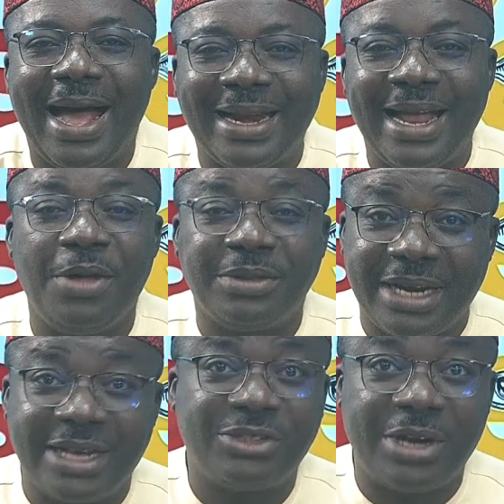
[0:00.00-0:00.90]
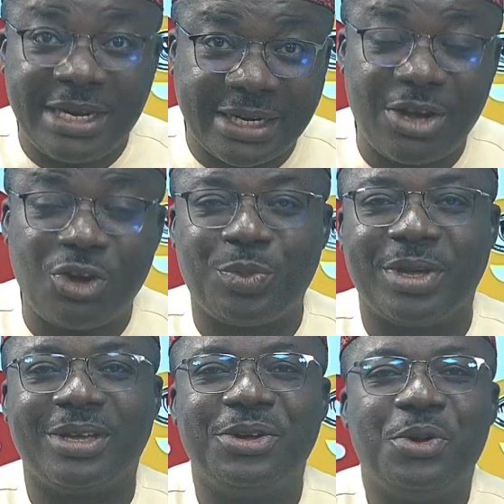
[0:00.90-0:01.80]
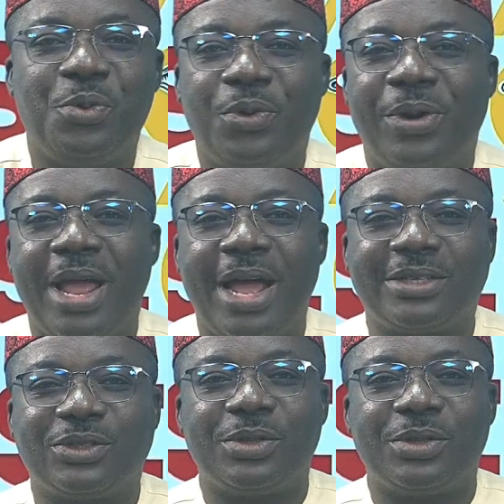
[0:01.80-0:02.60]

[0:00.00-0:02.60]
and how the Nigerian economy will react